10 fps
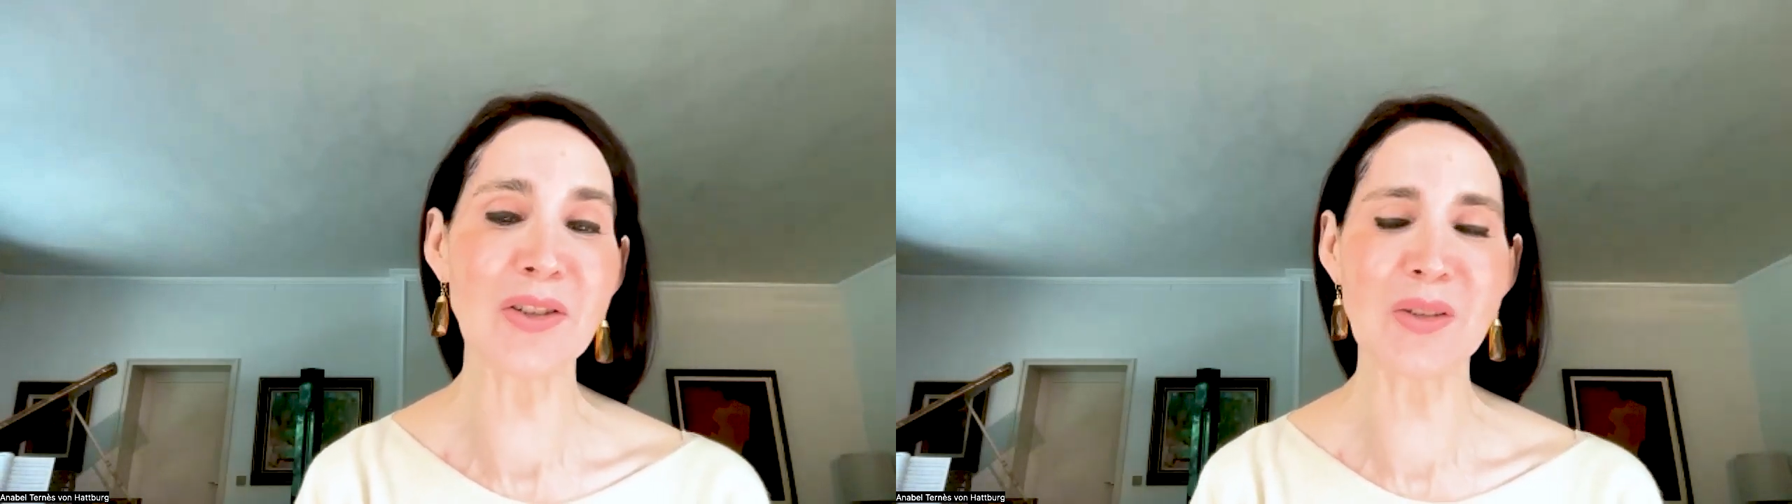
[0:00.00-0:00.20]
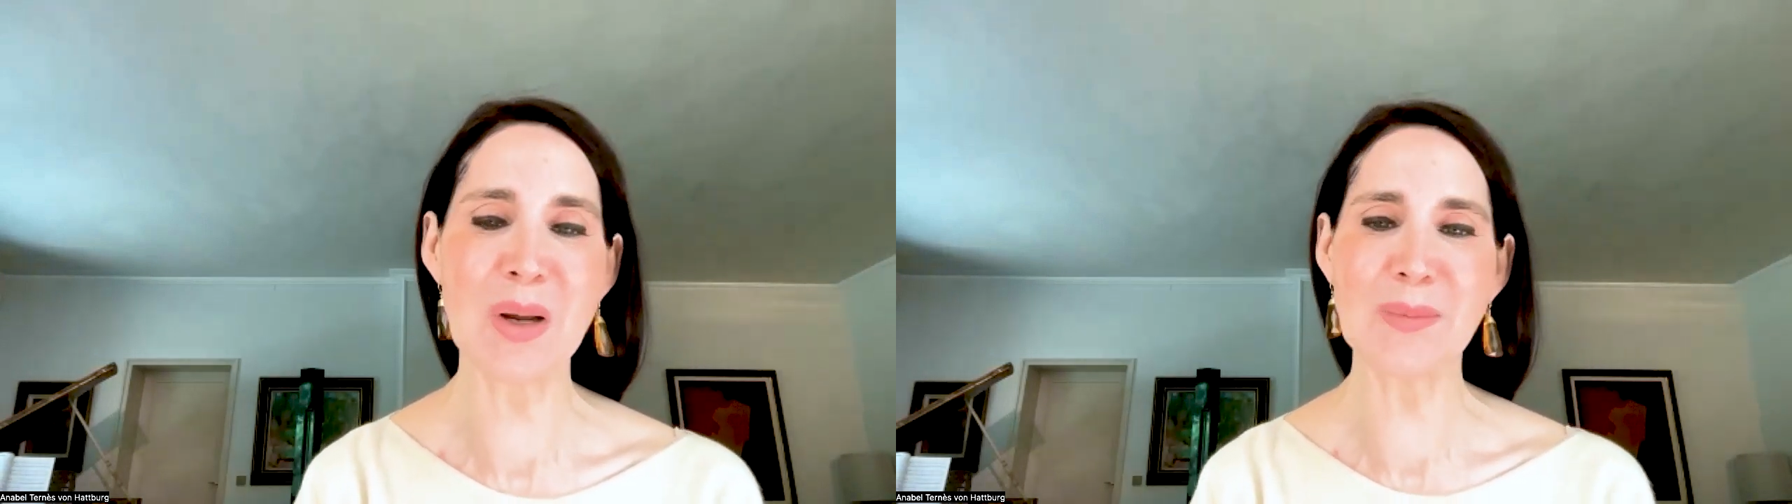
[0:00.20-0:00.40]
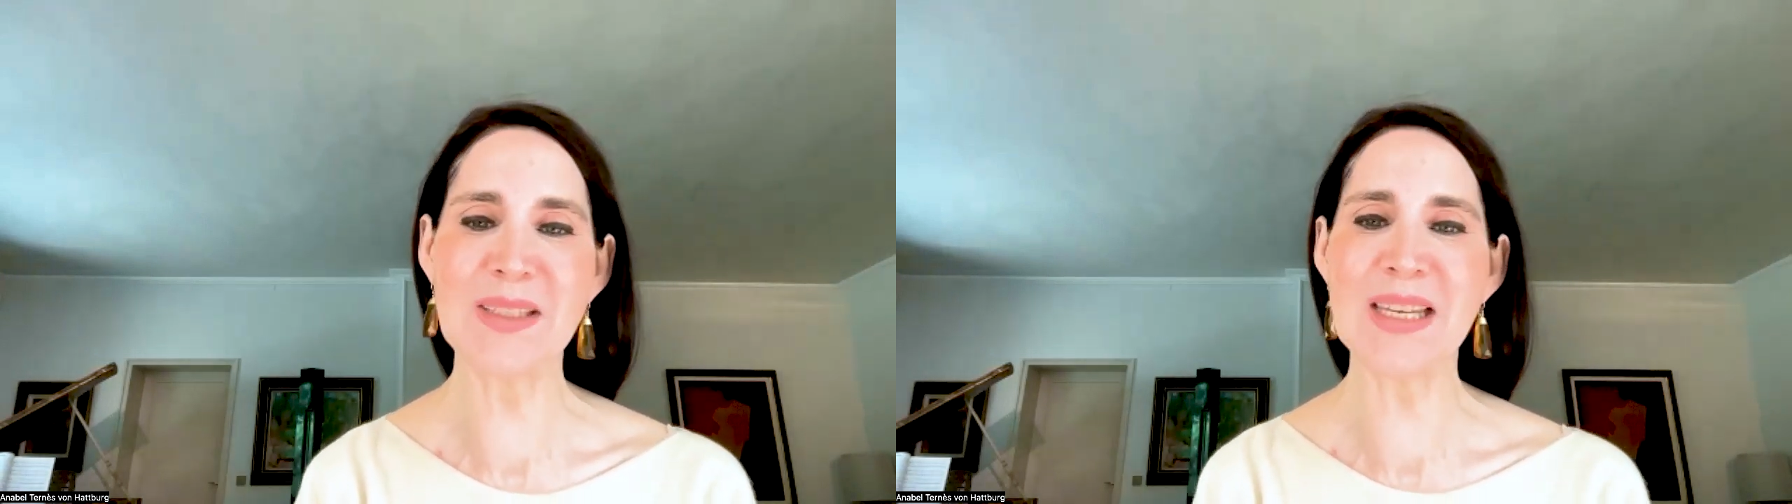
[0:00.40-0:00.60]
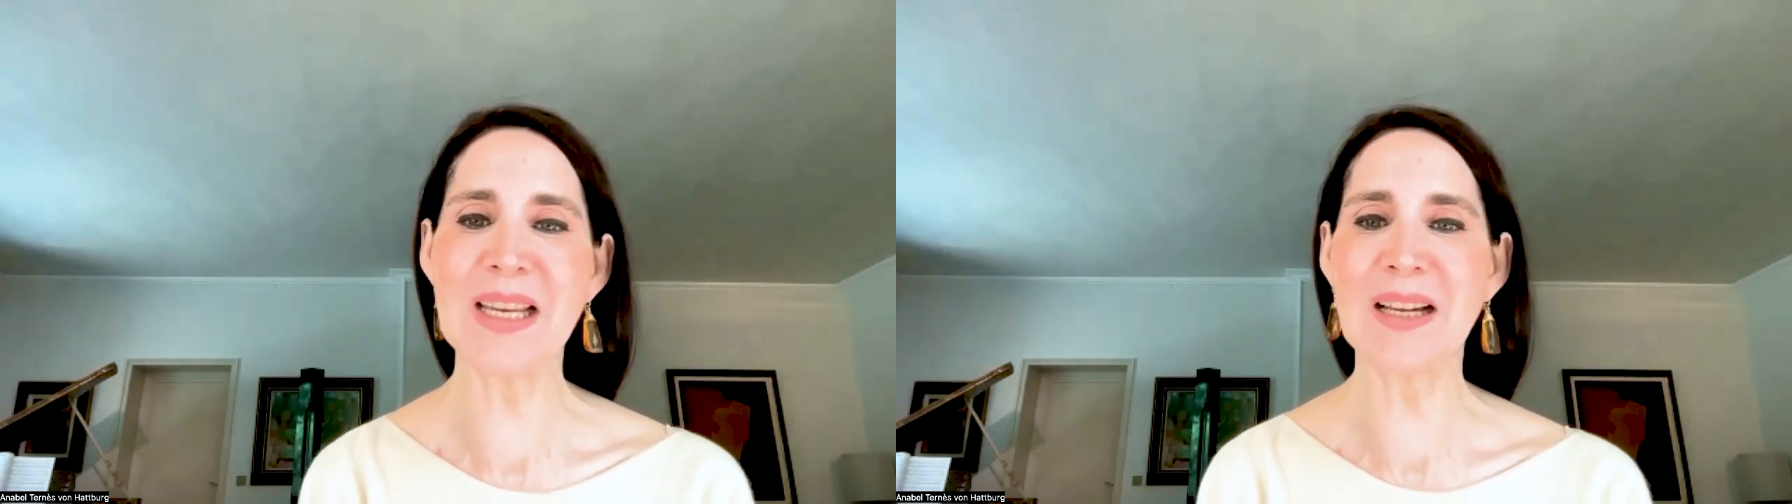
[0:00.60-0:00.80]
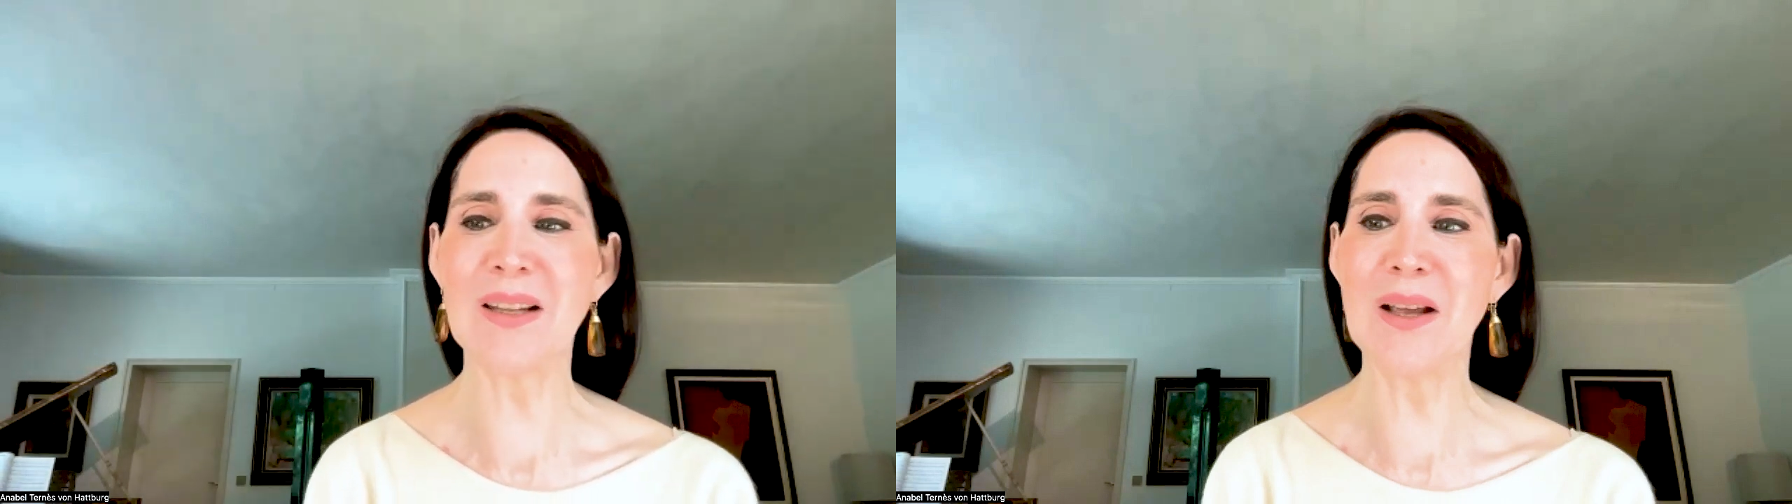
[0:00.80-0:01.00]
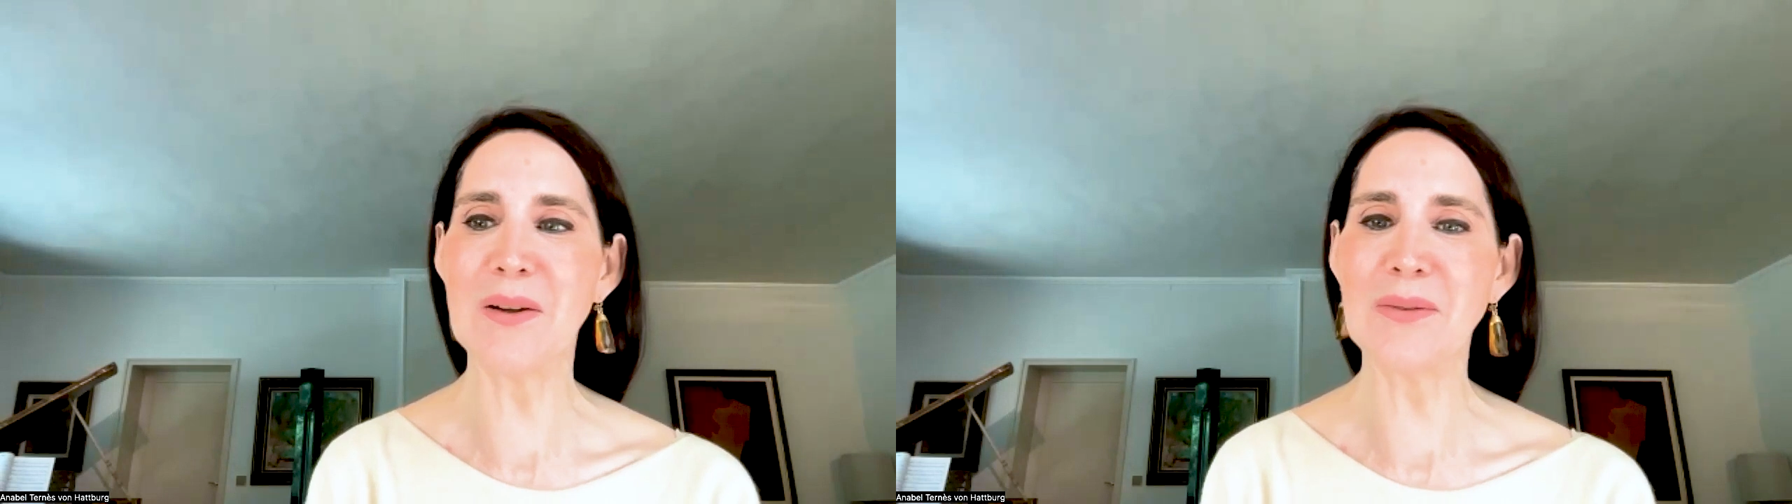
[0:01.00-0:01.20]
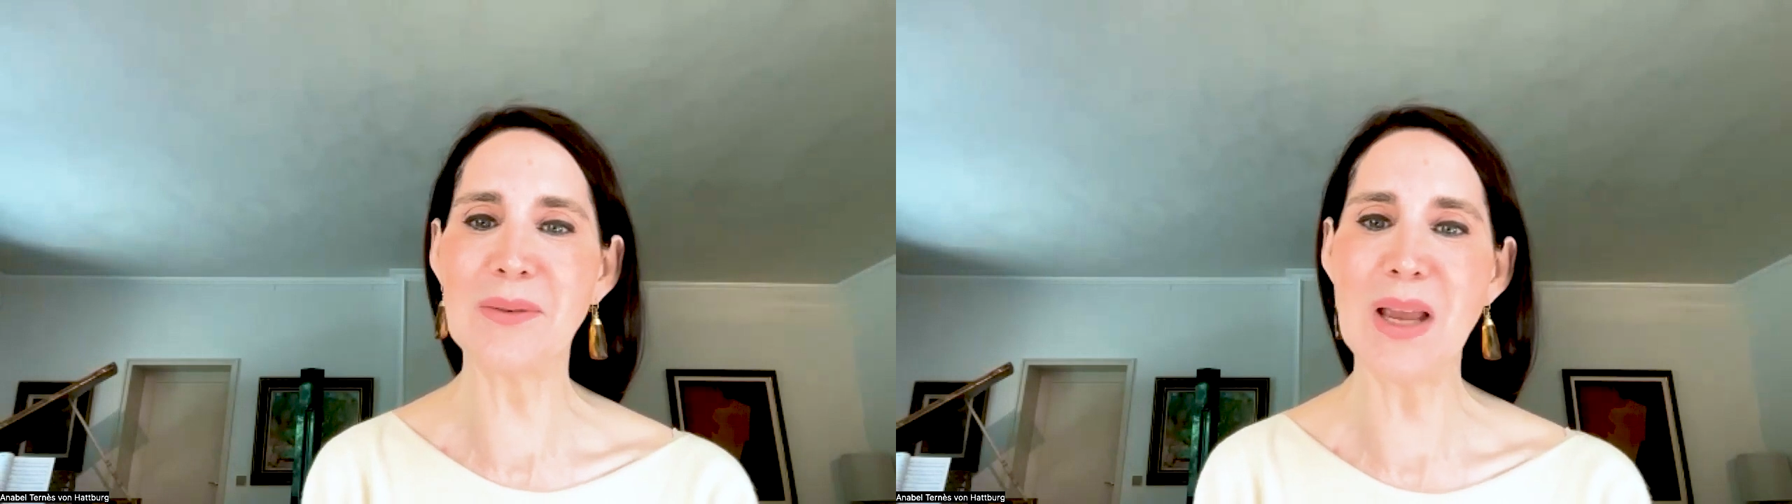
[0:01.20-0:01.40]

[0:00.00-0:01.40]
Stop Seeking Love,